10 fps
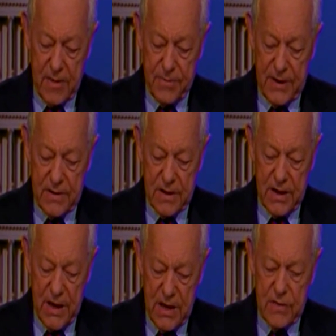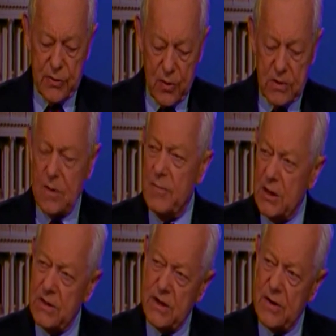AP that he thought the
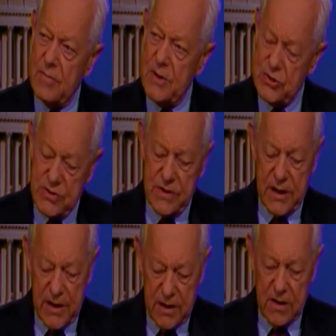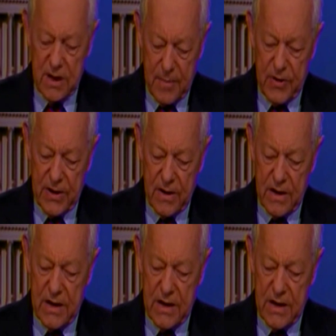military mission in Libya